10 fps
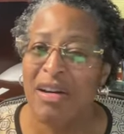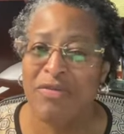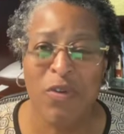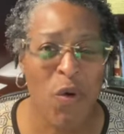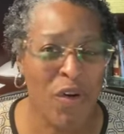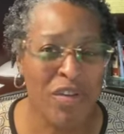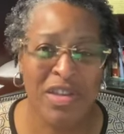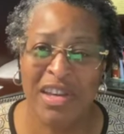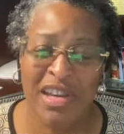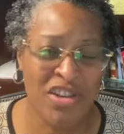for
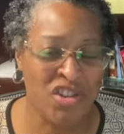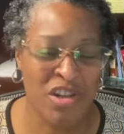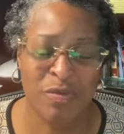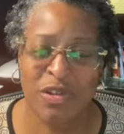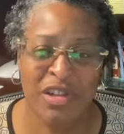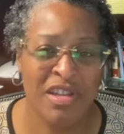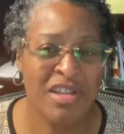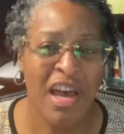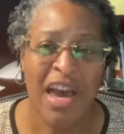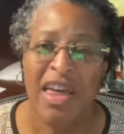the
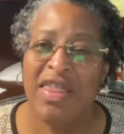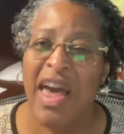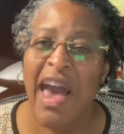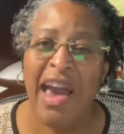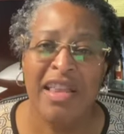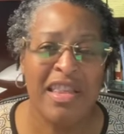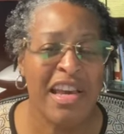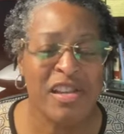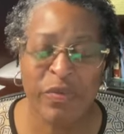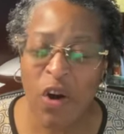Egyptians. They,
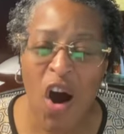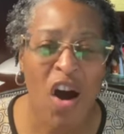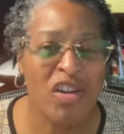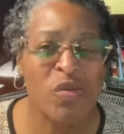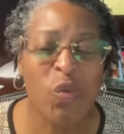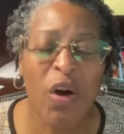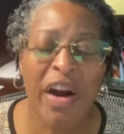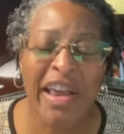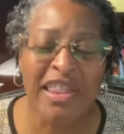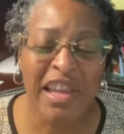these frogs
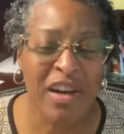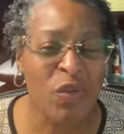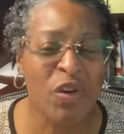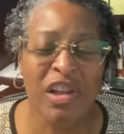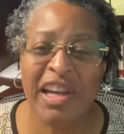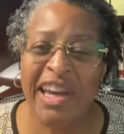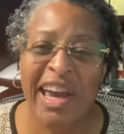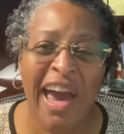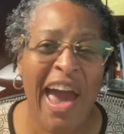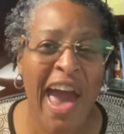were
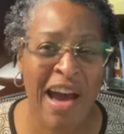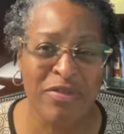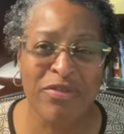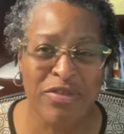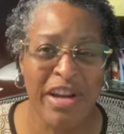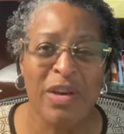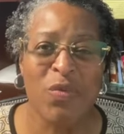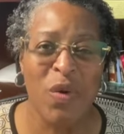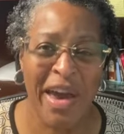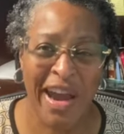literally
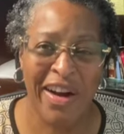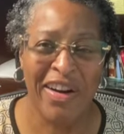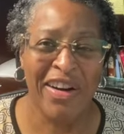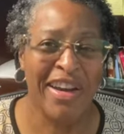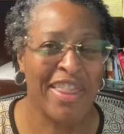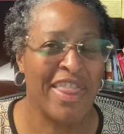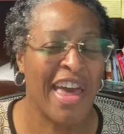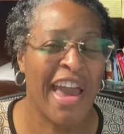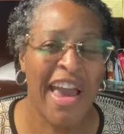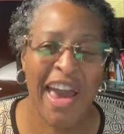everywhere.
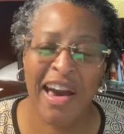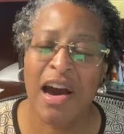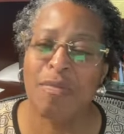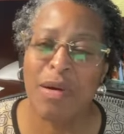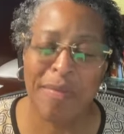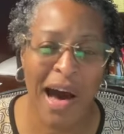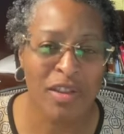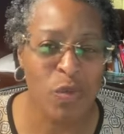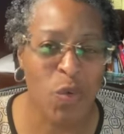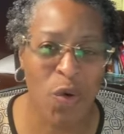They had come up
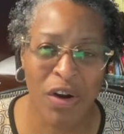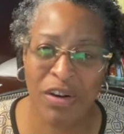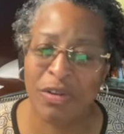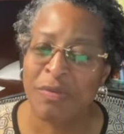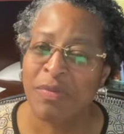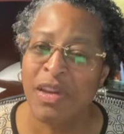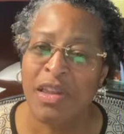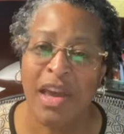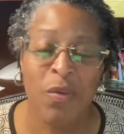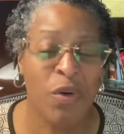out the water.
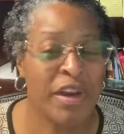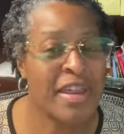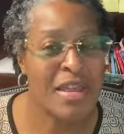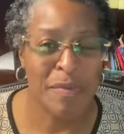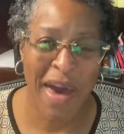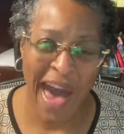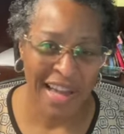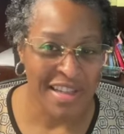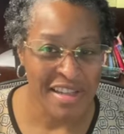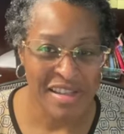They were in the
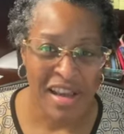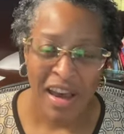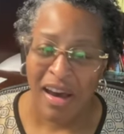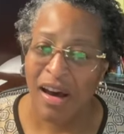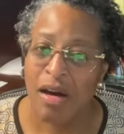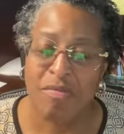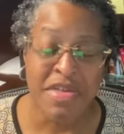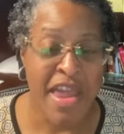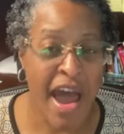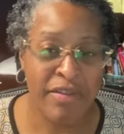palace.
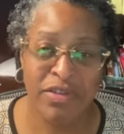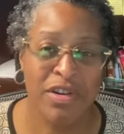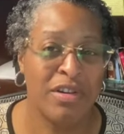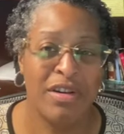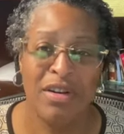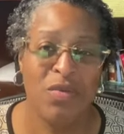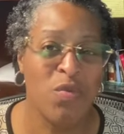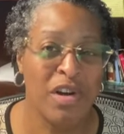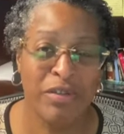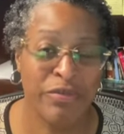Um, never
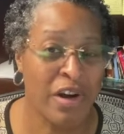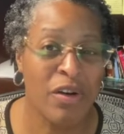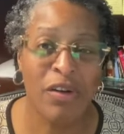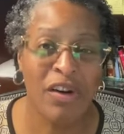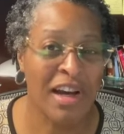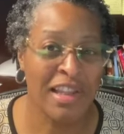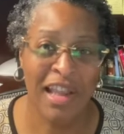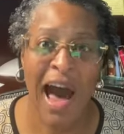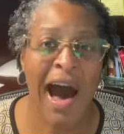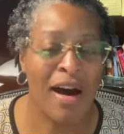would a pharaoh
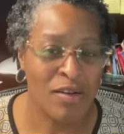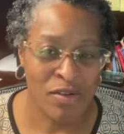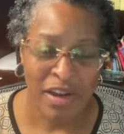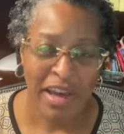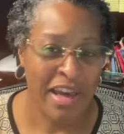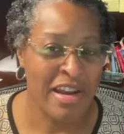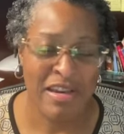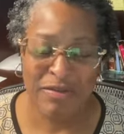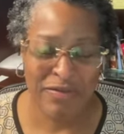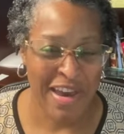allow an
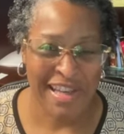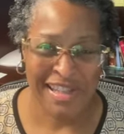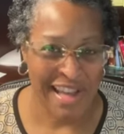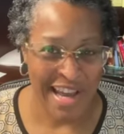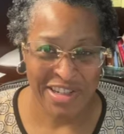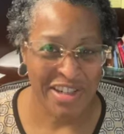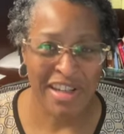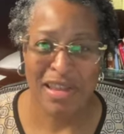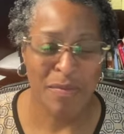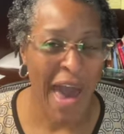infestation
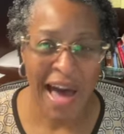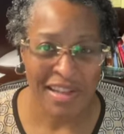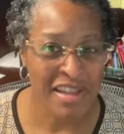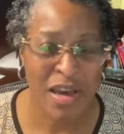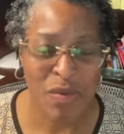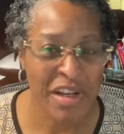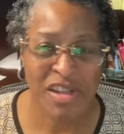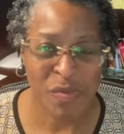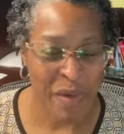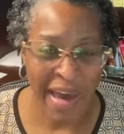in the palace? He would
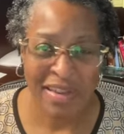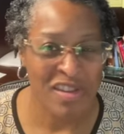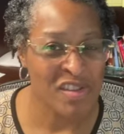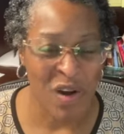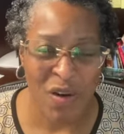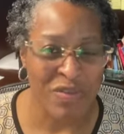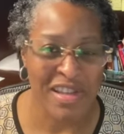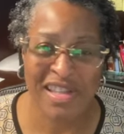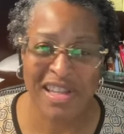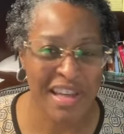expect the
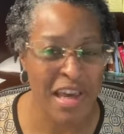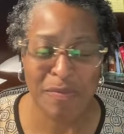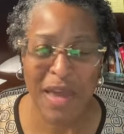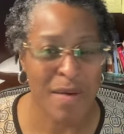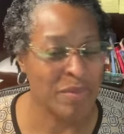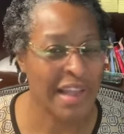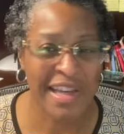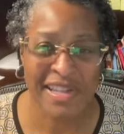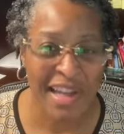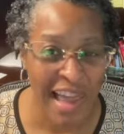servants to keep that
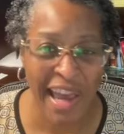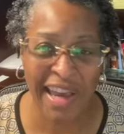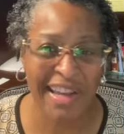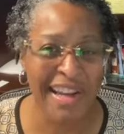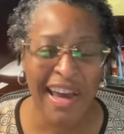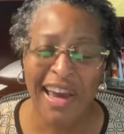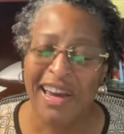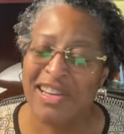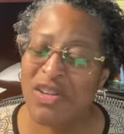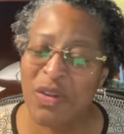place clean.
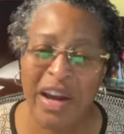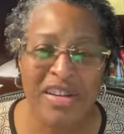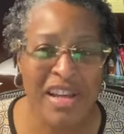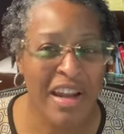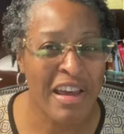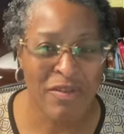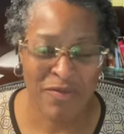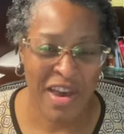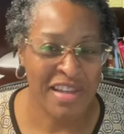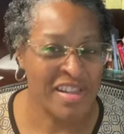So there's an
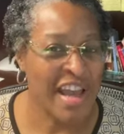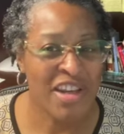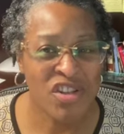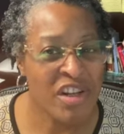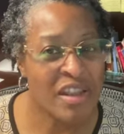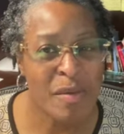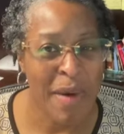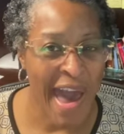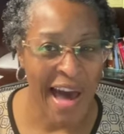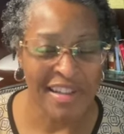infestation in the
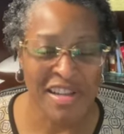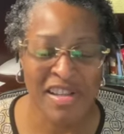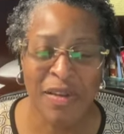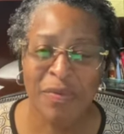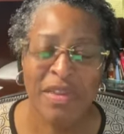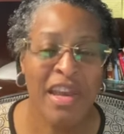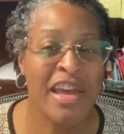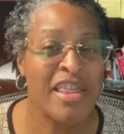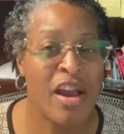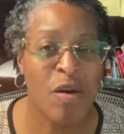palace
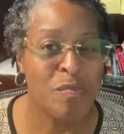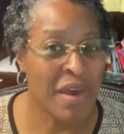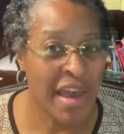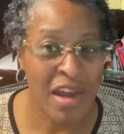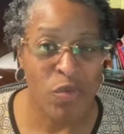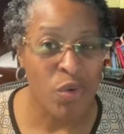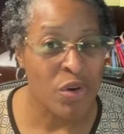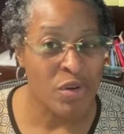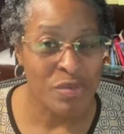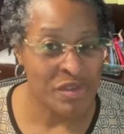in their
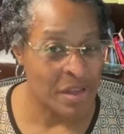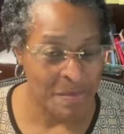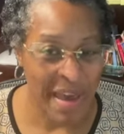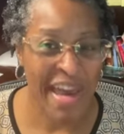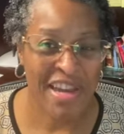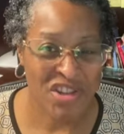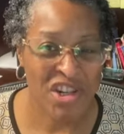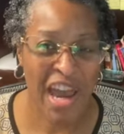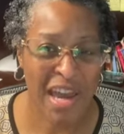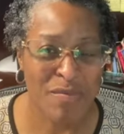bedrooms, the bed
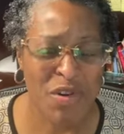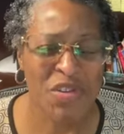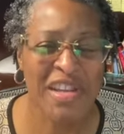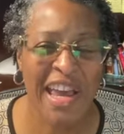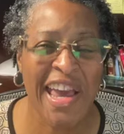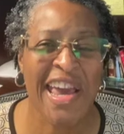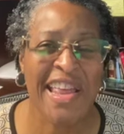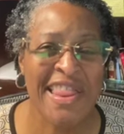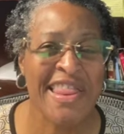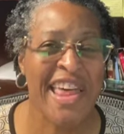chambers,
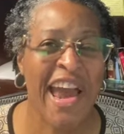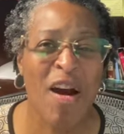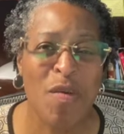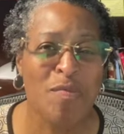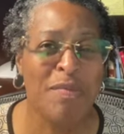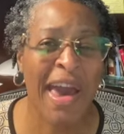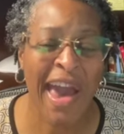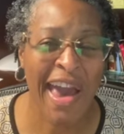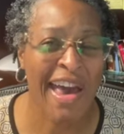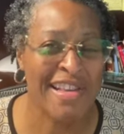in their
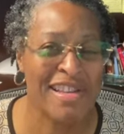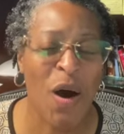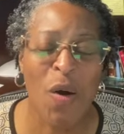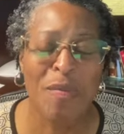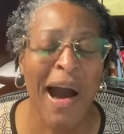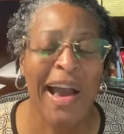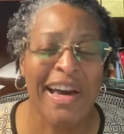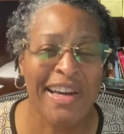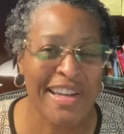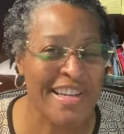beds. Oh my
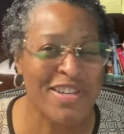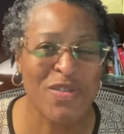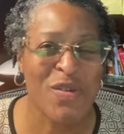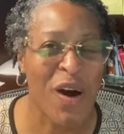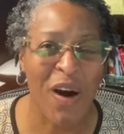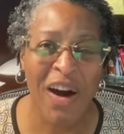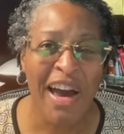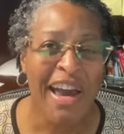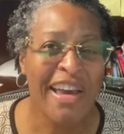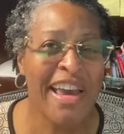goodness, you all.
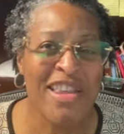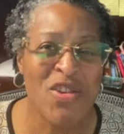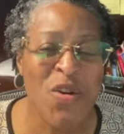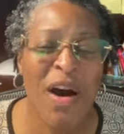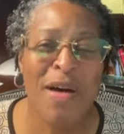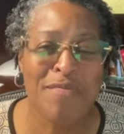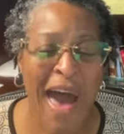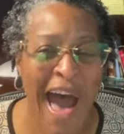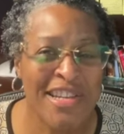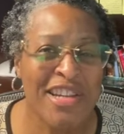Can you
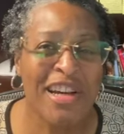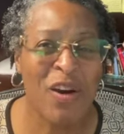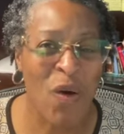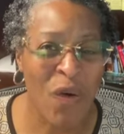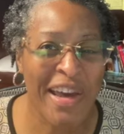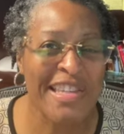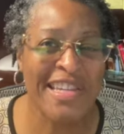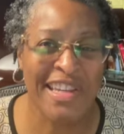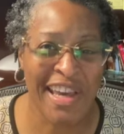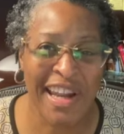imagine going to
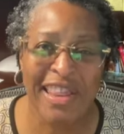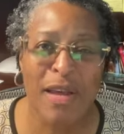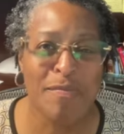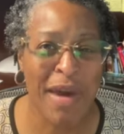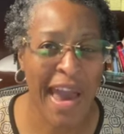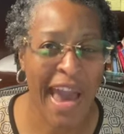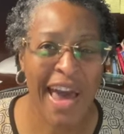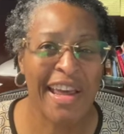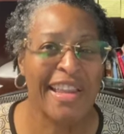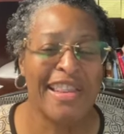get in the
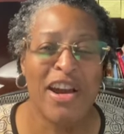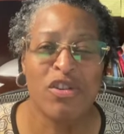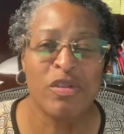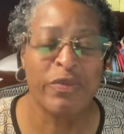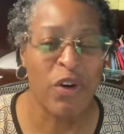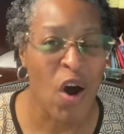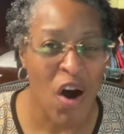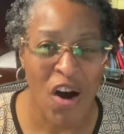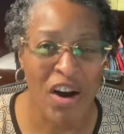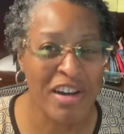bed and there's
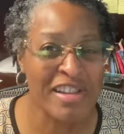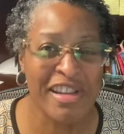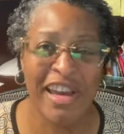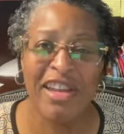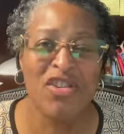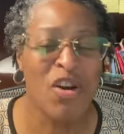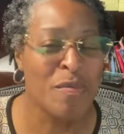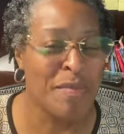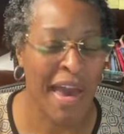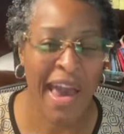frogs in your
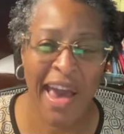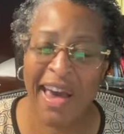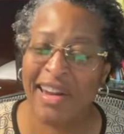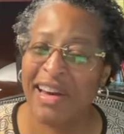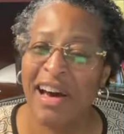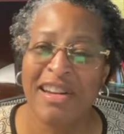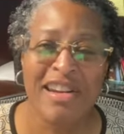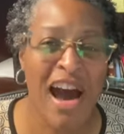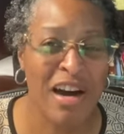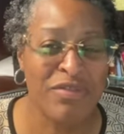bed?
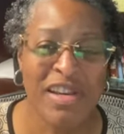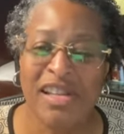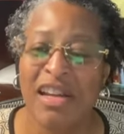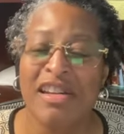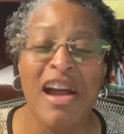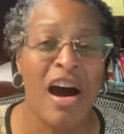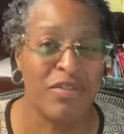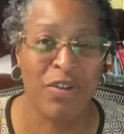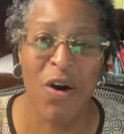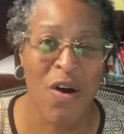Enough is
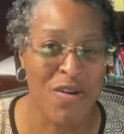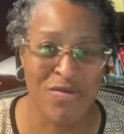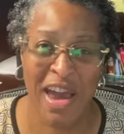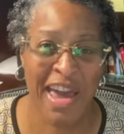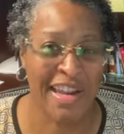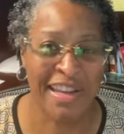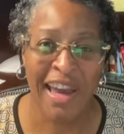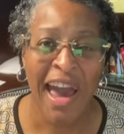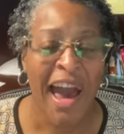enough already.